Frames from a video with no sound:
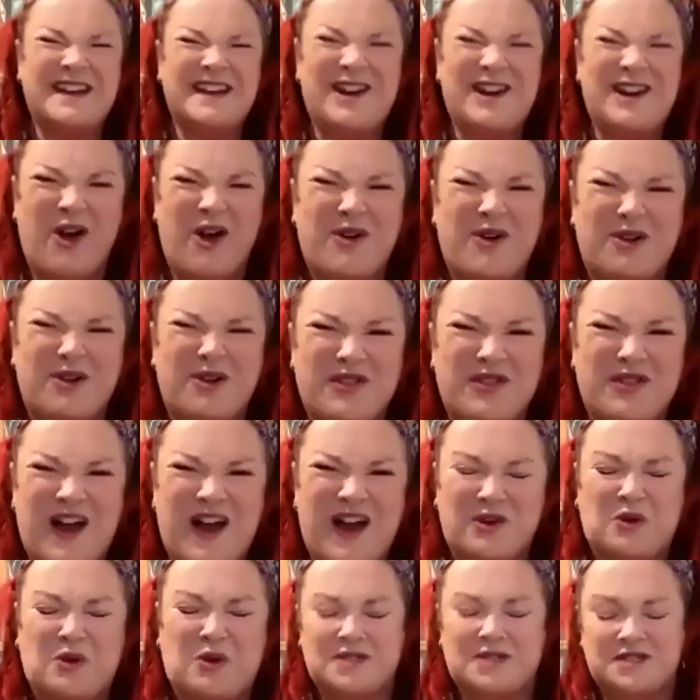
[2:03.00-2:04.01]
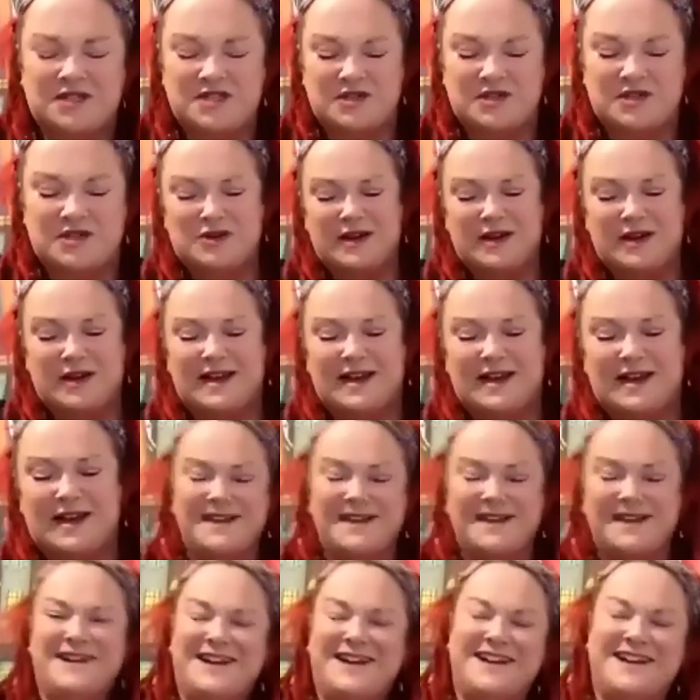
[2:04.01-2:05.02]
not that old a story
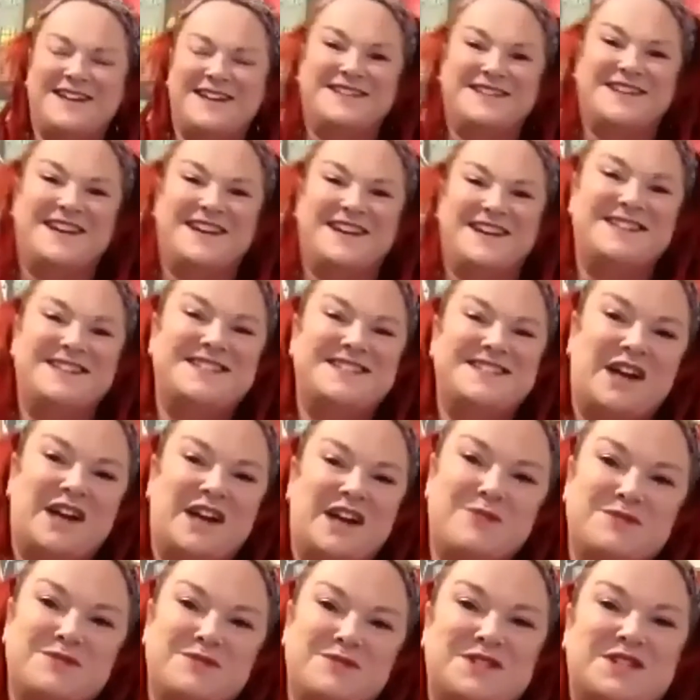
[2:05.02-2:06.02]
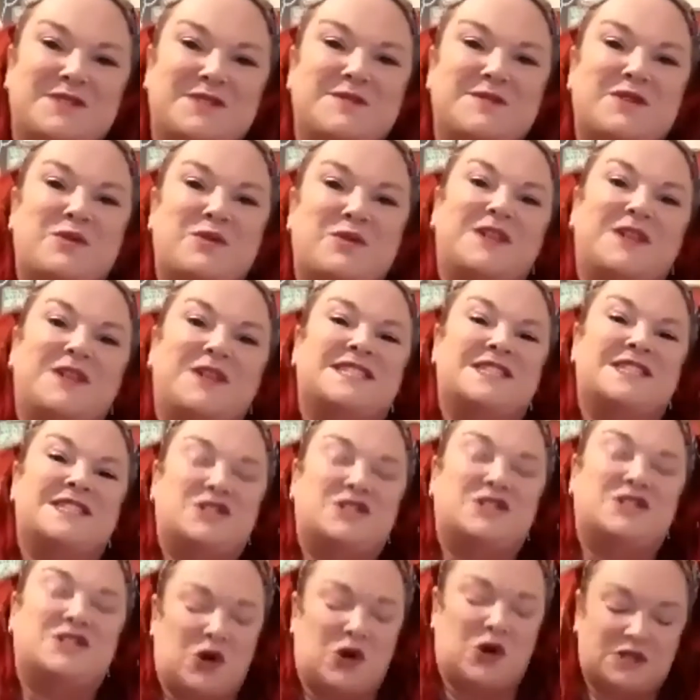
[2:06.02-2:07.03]
in terms of some of the ones he
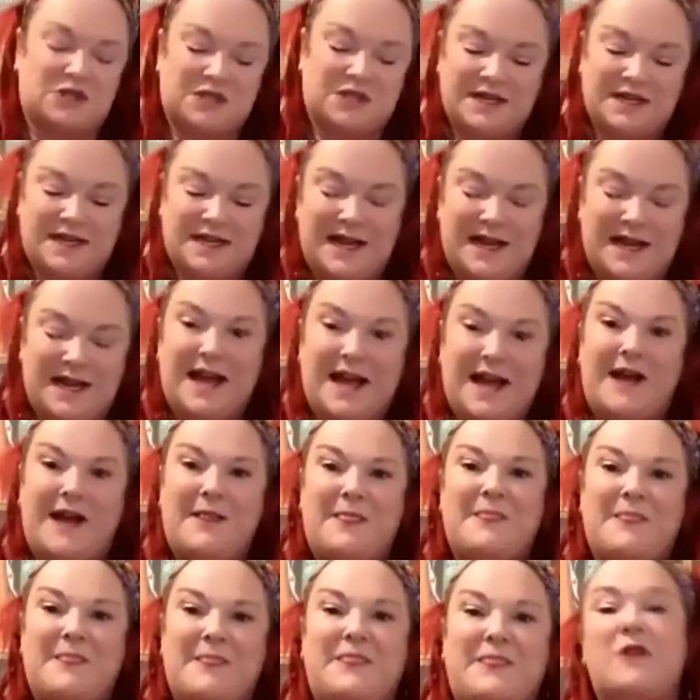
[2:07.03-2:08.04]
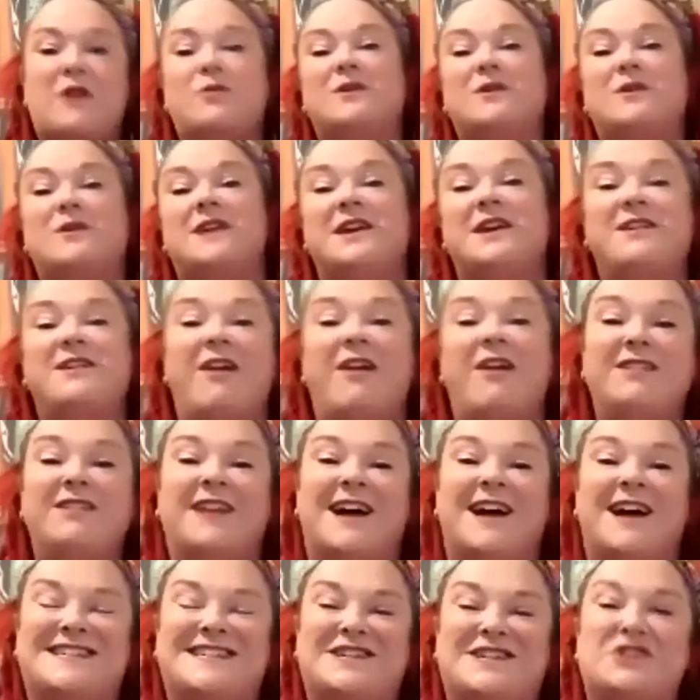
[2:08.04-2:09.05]
taught, there was a young
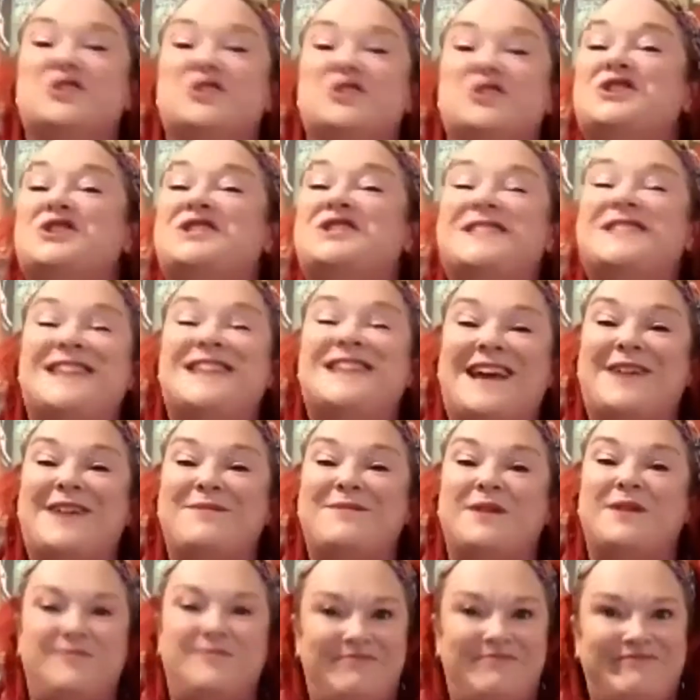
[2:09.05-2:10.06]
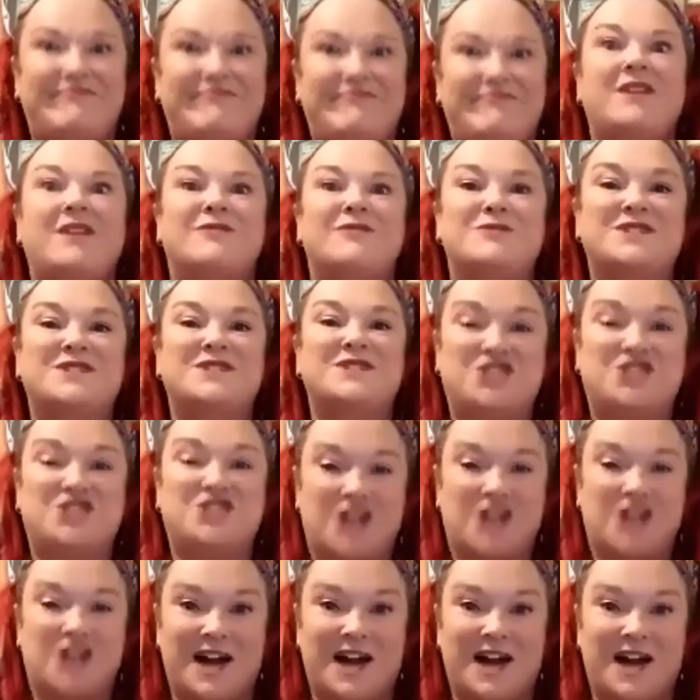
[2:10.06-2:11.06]
laddie whose name was Jack.